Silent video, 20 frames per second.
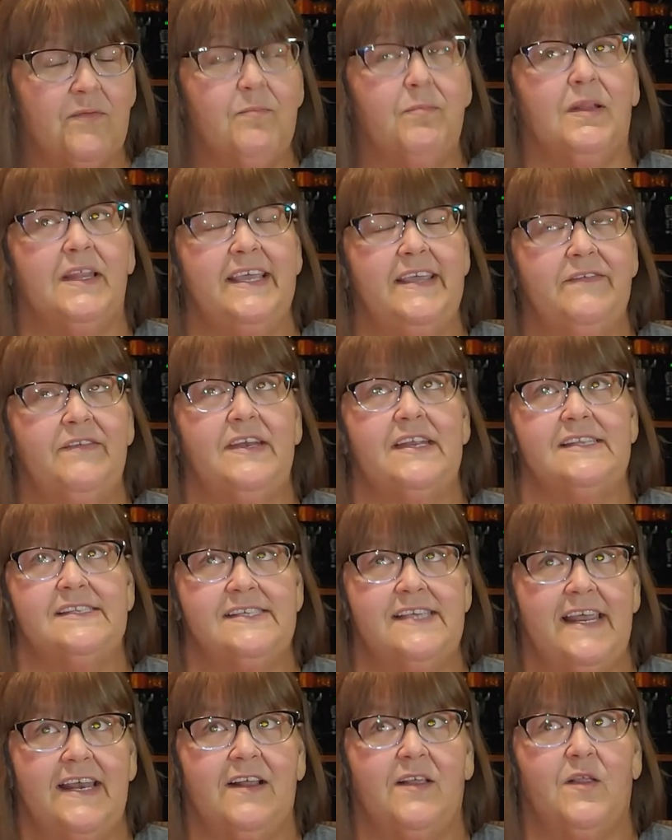believing in
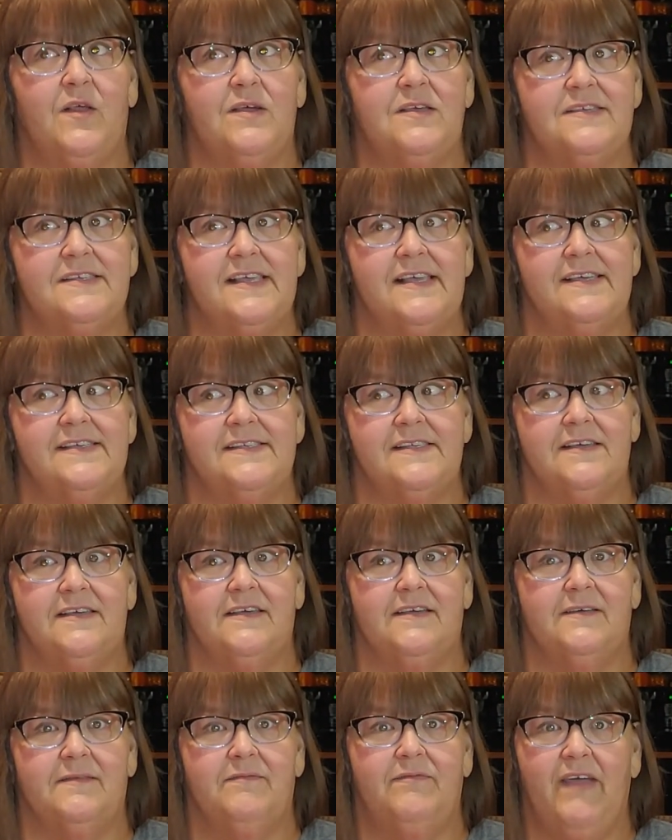Santa Claus as
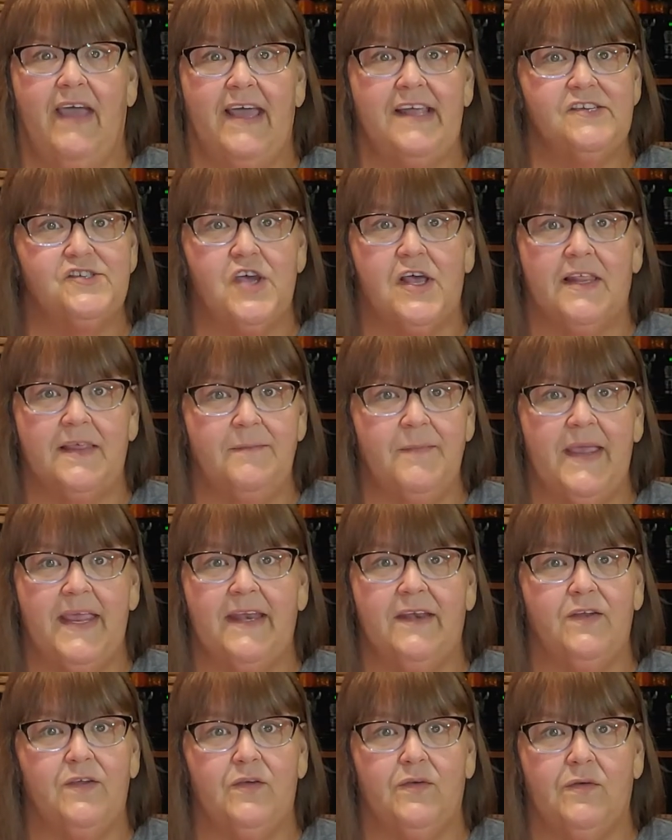a fat, jolly
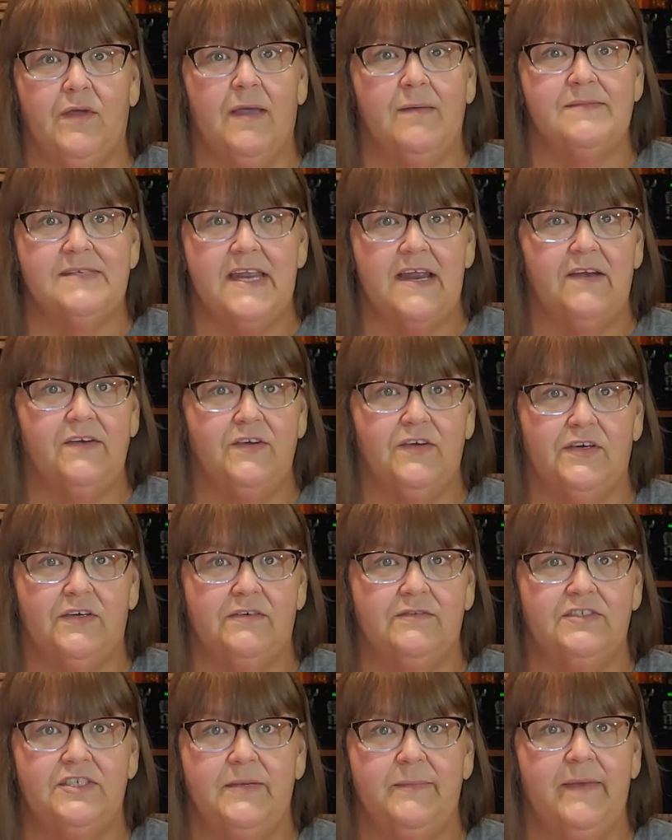man who comes down
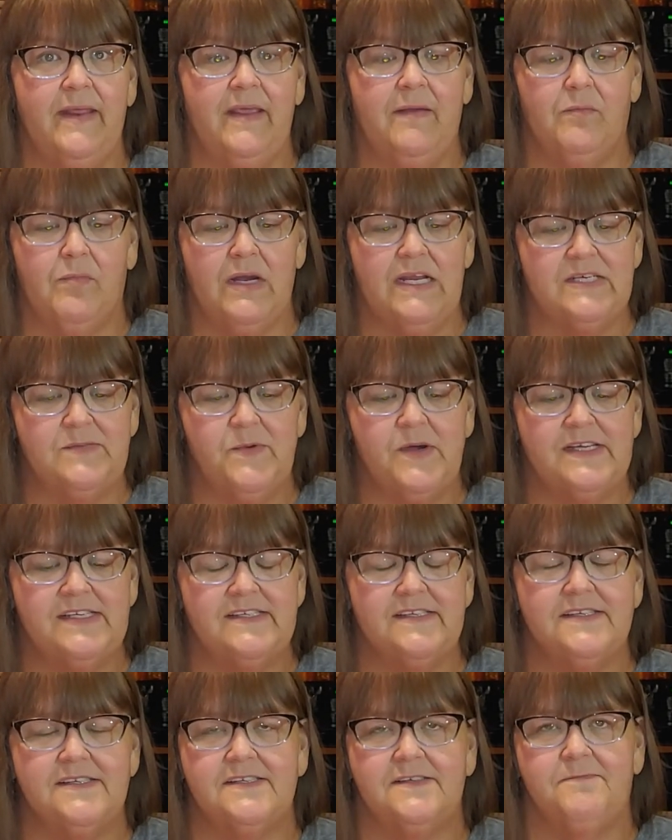your chimney and brings
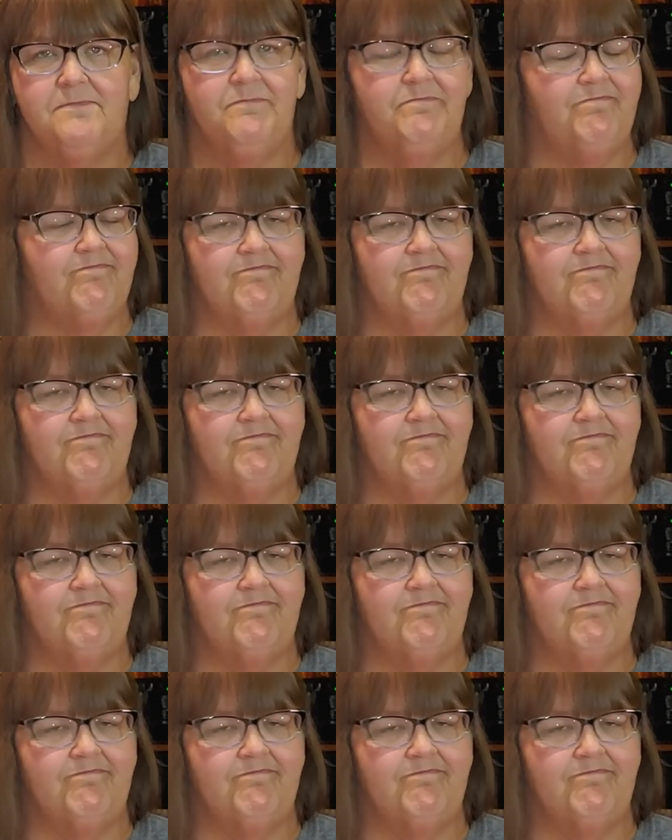presents,